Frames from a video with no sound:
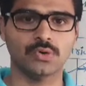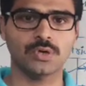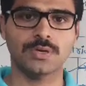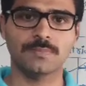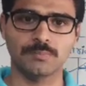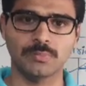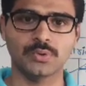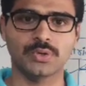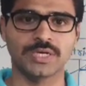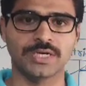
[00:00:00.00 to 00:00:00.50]

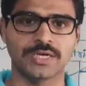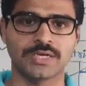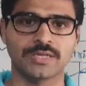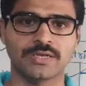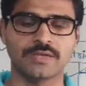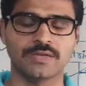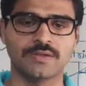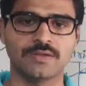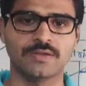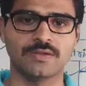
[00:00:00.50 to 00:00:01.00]
components,
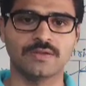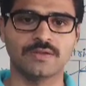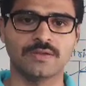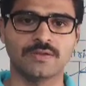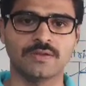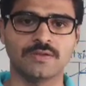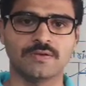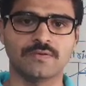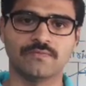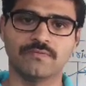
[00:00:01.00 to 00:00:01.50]

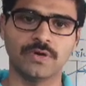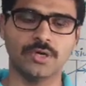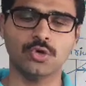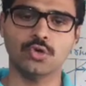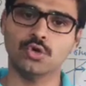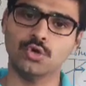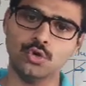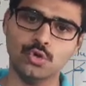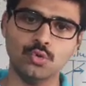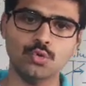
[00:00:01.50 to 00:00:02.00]
one
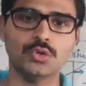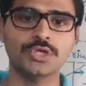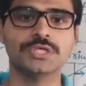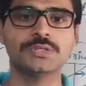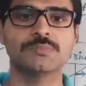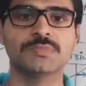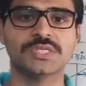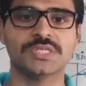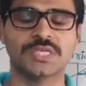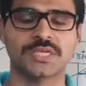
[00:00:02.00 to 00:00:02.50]
or two
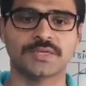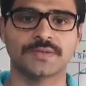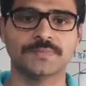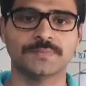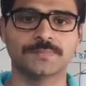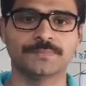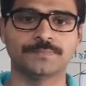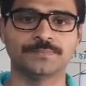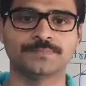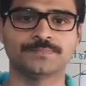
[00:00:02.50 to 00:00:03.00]
is missing,
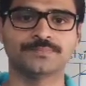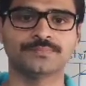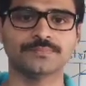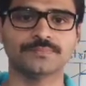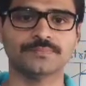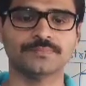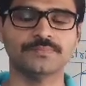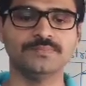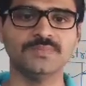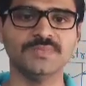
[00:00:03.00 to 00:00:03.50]

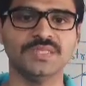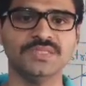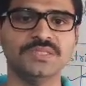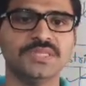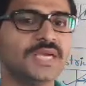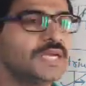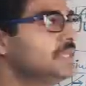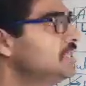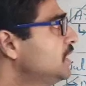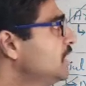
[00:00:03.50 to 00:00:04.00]

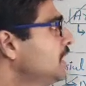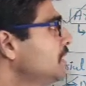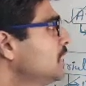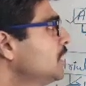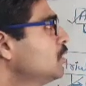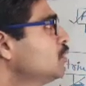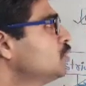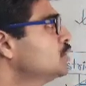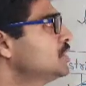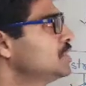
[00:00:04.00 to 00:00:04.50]
then that
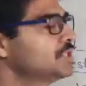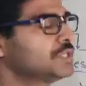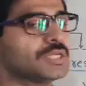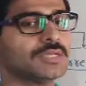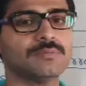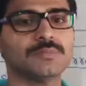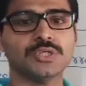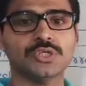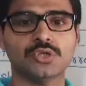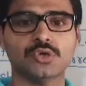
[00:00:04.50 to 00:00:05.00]

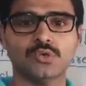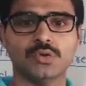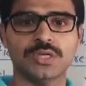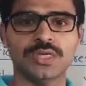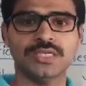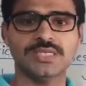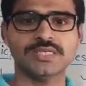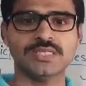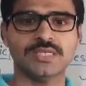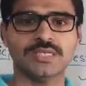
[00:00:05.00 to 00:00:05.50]
ecosystem is known
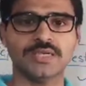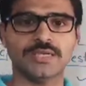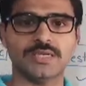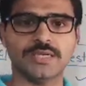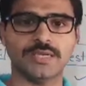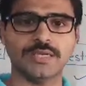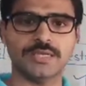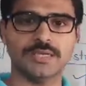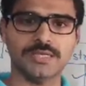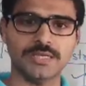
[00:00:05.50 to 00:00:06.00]
as
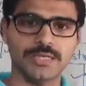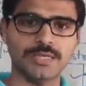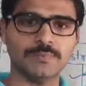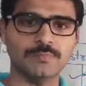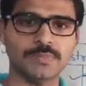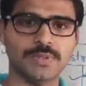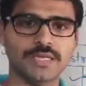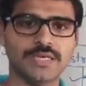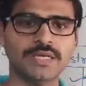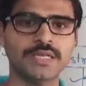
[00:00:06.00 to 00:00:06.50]

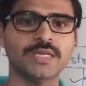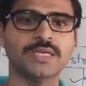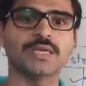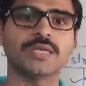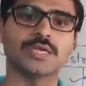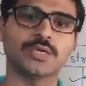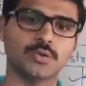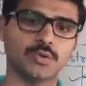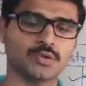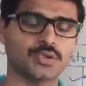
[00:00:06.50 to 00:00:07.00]
incomplete
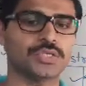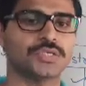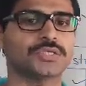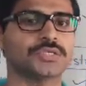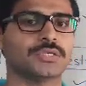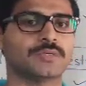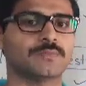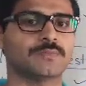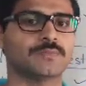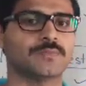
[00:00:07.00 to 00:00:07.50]

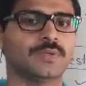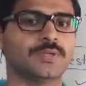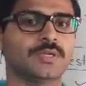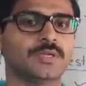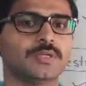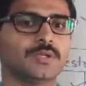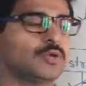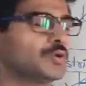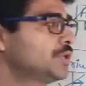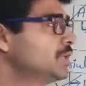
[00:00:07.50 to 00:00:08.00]
ecosystem.
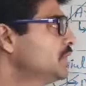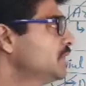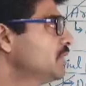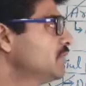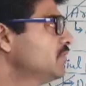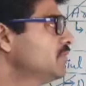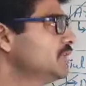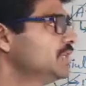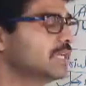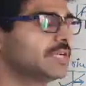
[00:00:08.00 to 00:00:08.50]
So
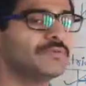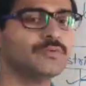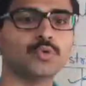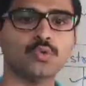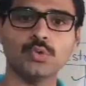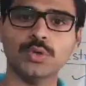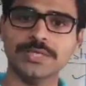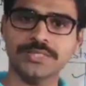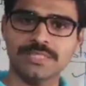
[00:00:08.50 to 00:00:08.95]
here we have two